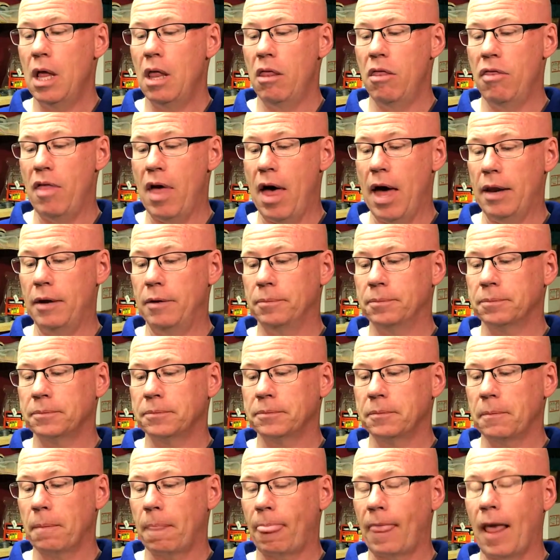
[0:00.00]
that
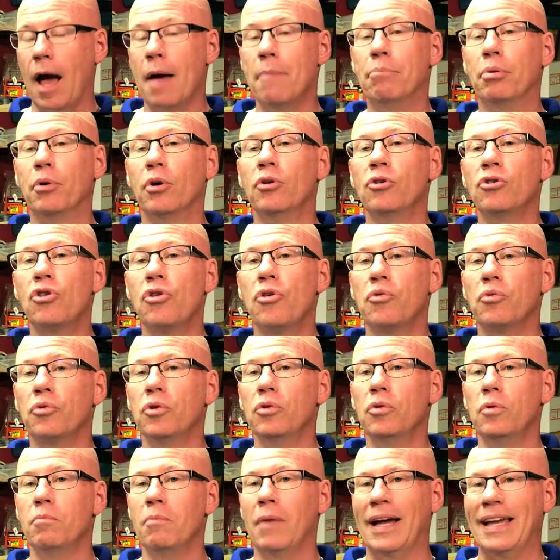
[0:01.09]
I burned
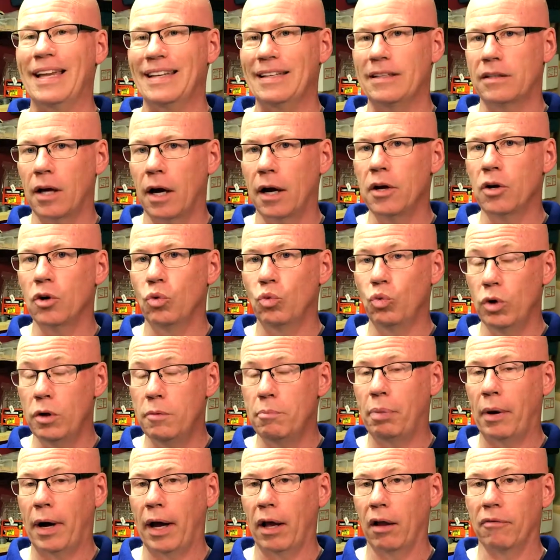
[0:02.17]
through my entire
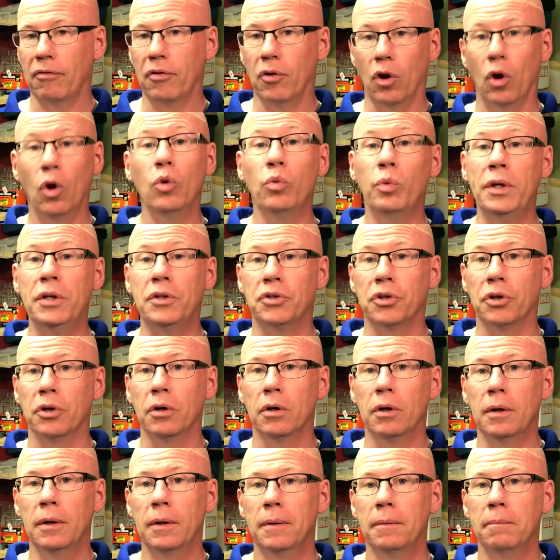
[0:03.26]
wood pile for the whole
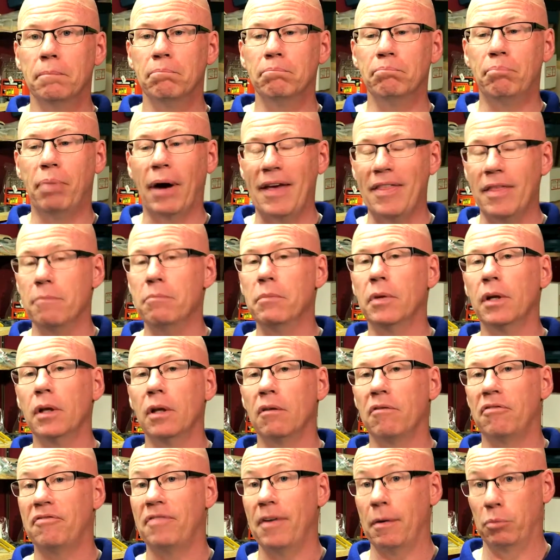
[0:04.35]
winter by the middle
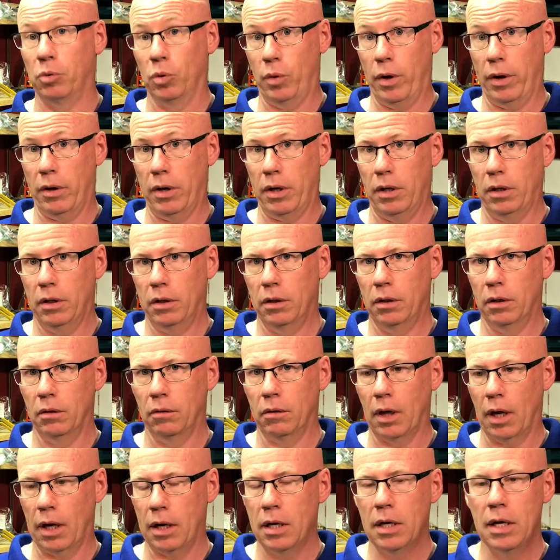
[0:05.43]
of February
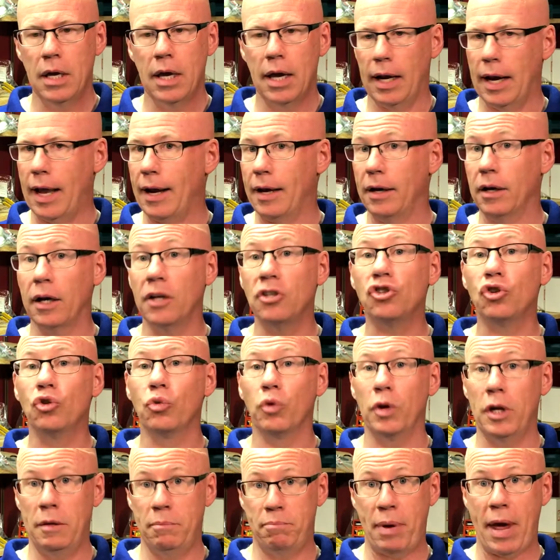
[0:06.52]
okay, and had a nice
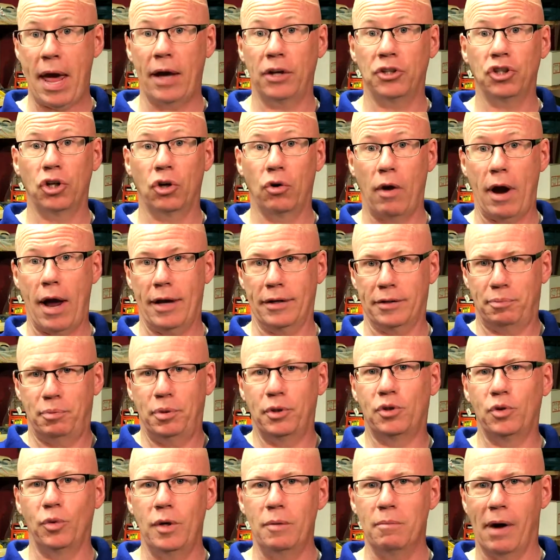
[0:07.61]
green patch of grass
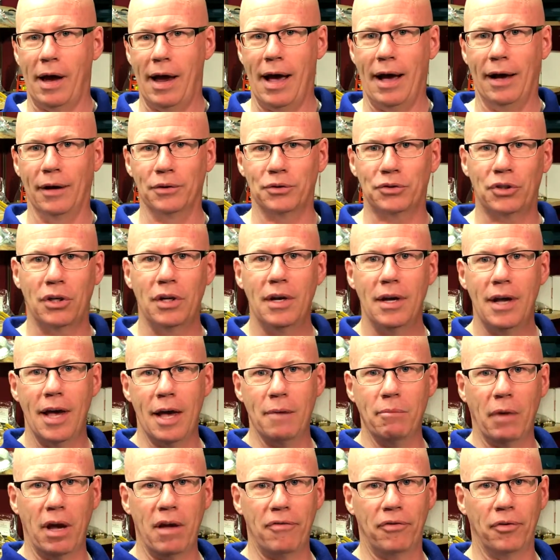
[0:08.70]
between my house
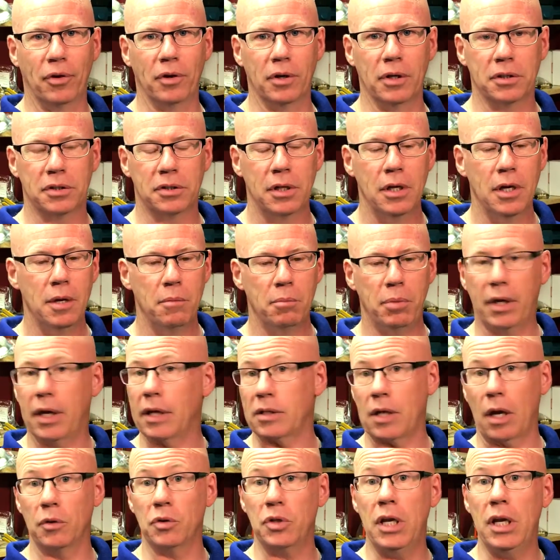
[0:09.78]
and my furnace
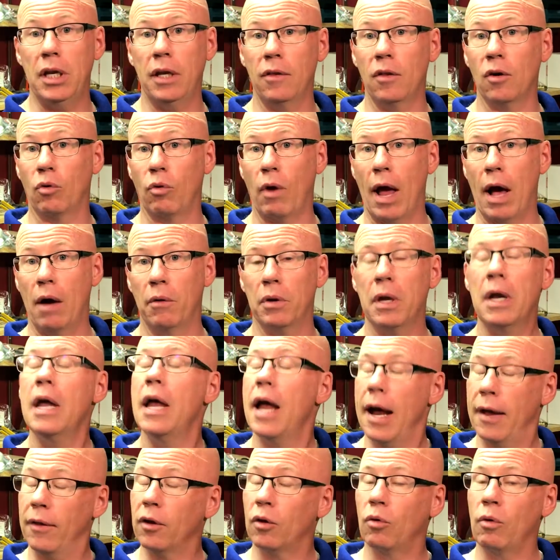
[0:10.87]
because I was heating the ground,
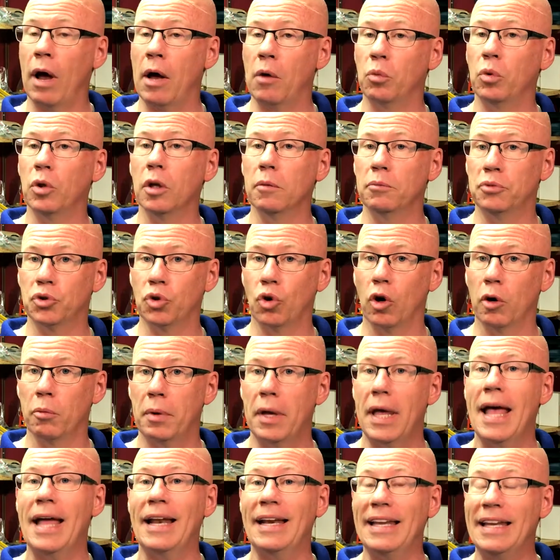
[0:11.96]
and the ground will
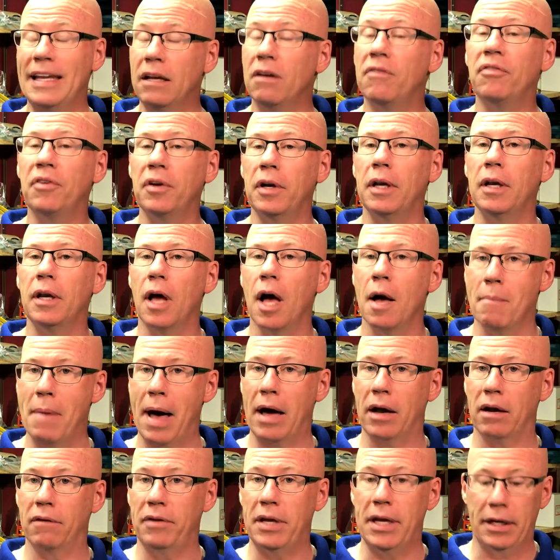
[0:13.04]
absorb an infinite
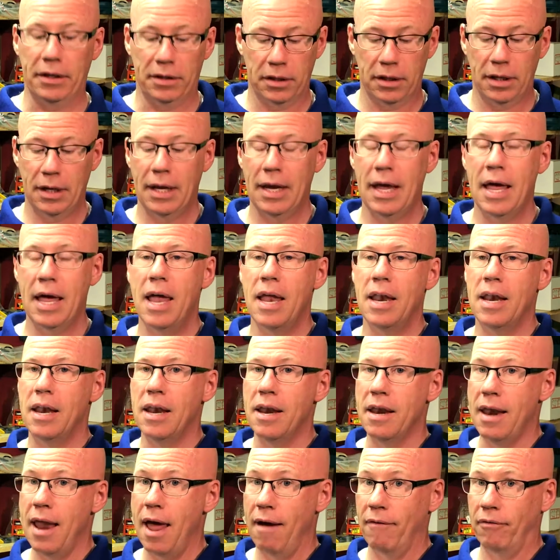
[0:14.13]
amount of heat.
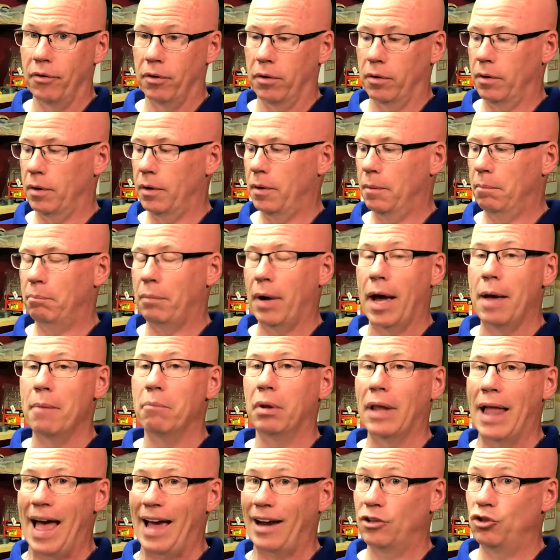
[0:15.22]
Never buy
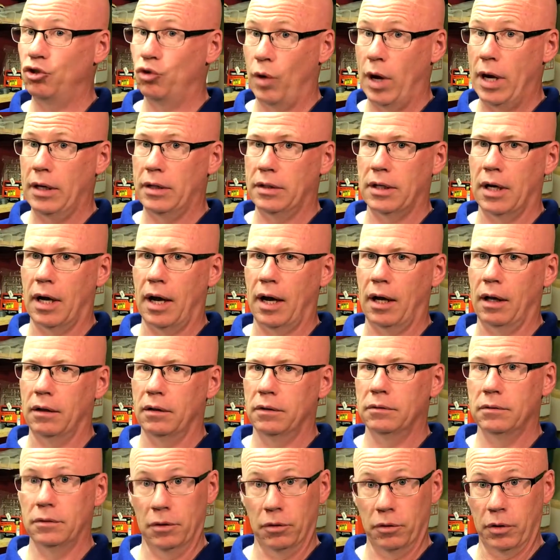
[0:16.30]
black drain tile,
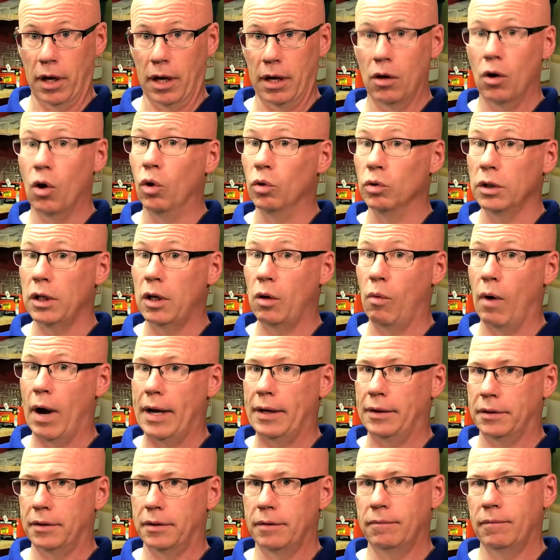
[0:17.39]
okay? Only
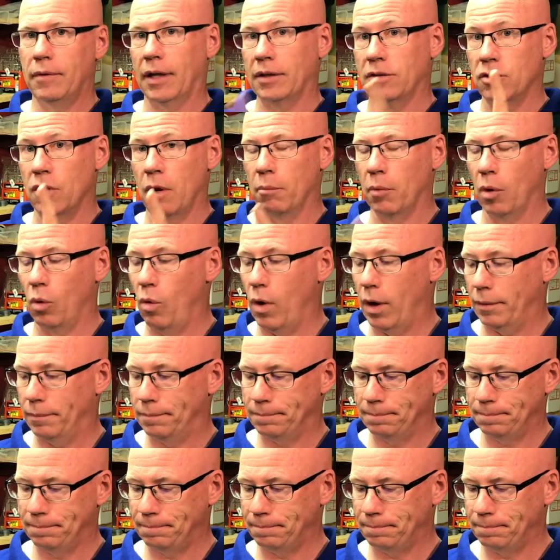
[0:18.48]
white. That's number one.